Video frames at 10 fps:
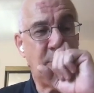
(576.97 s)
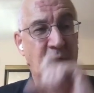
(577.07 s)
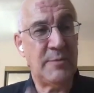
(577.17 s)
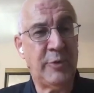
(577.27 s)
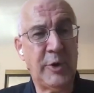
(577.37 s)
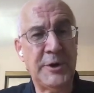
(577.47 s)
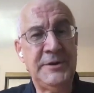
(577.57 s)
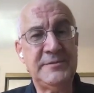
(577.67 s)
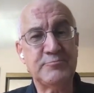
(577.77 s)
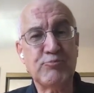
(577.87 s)
more
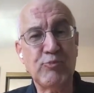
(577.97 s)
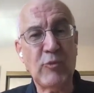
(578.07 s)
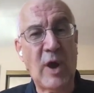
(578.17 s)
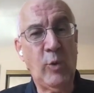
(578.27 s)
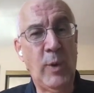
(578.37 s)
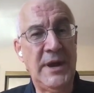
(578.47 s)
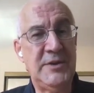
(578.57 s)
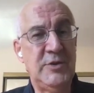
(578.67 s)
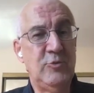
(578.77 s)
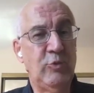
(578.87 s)
important,
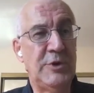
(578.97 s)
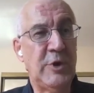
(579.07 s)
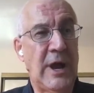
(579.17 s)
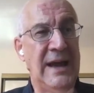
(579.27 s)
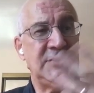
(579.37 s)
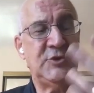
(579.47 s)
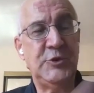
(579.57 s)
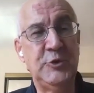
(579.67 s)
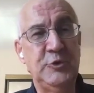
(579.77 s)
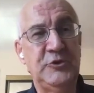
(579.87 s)
when you had
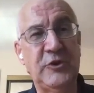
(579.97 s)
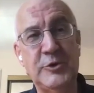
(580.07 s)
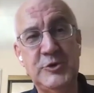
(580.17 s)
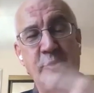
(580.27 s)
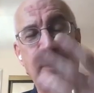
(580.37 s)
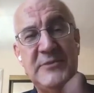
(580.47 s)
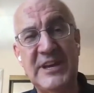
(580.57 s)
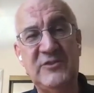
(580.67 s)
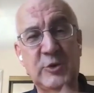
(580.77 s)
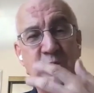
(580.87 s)
to use or do
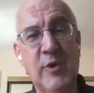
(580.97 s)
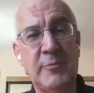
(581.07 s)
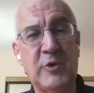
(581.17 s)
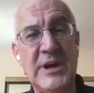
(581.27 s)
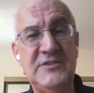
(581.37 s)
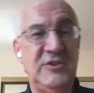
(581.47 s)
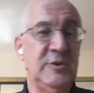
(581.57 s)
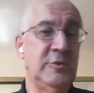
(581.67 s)
updates or do upgrades,